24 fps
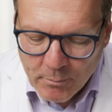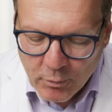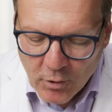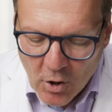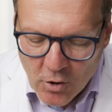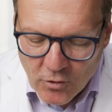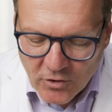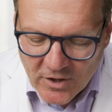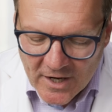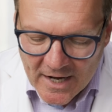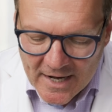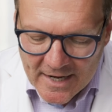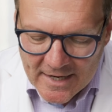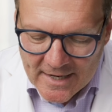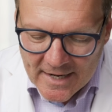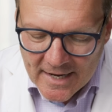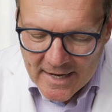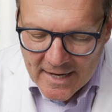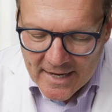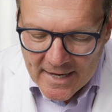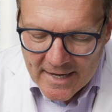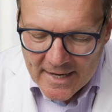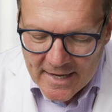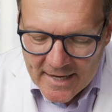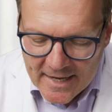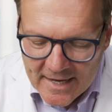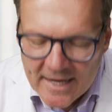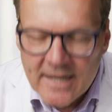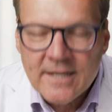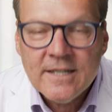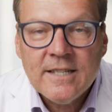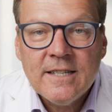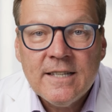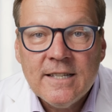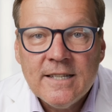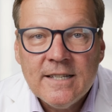protein
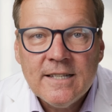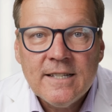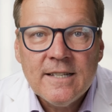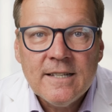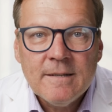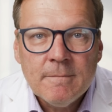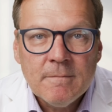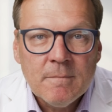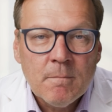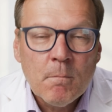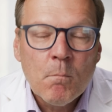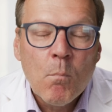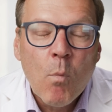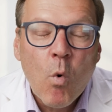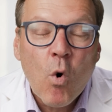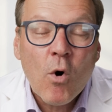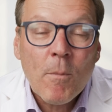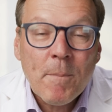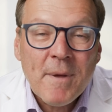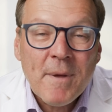in more